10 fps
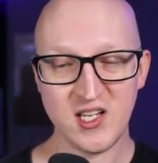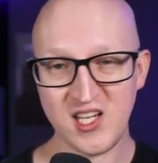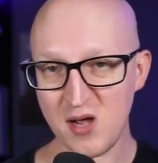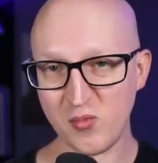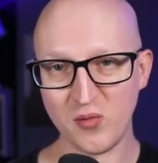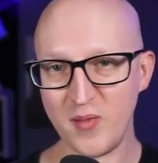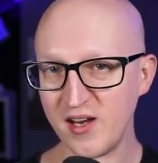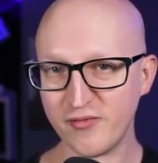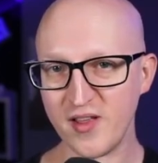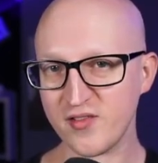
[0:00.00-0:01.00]
YAML
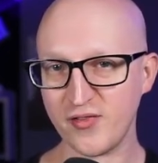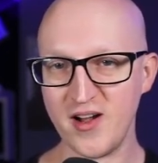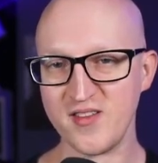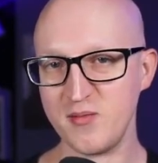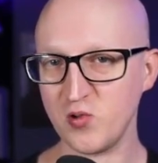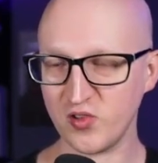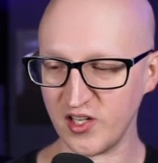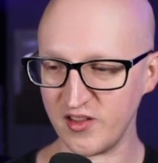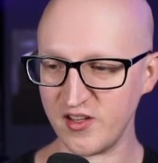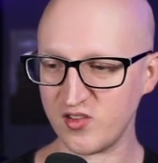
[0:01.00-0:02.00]
manifest files I'm
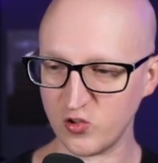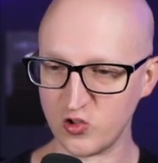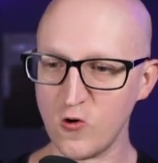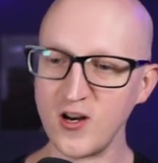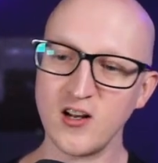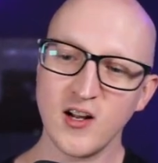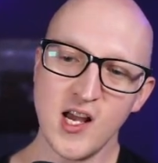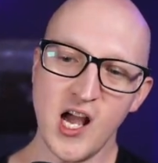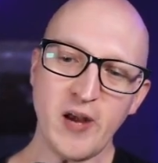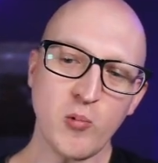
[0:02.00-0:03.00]
using in this tutorial.
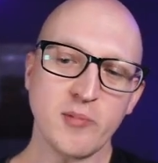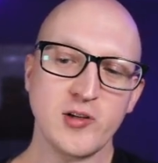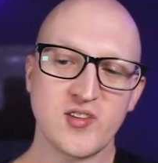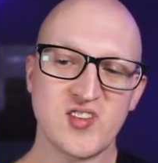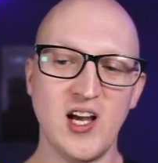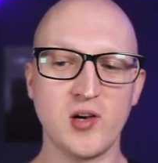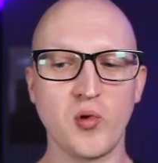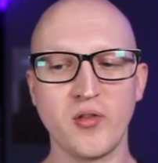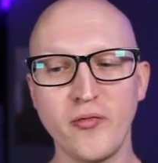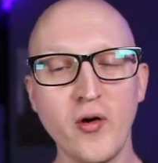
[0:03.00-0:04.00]
And we will start
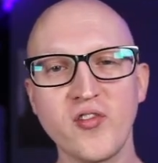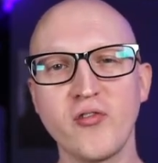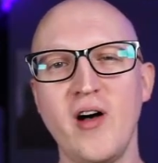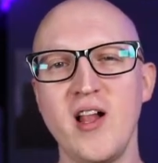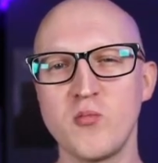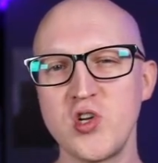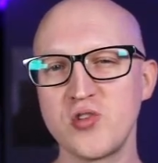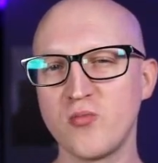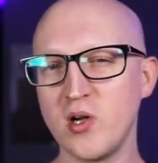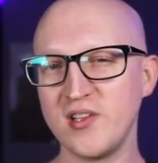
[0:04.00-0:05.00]
with the first file,
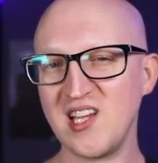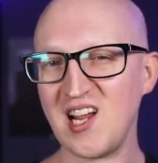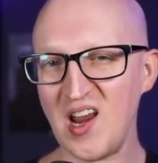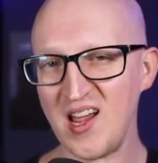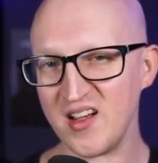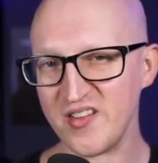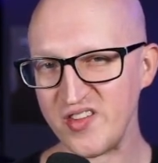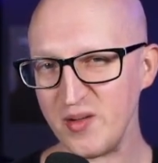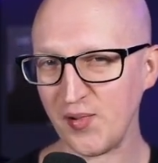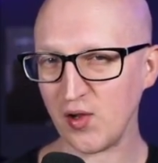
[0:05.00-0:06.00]
which will declare a
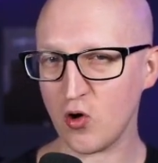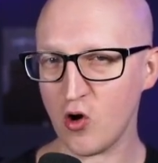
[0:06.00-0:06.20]
simple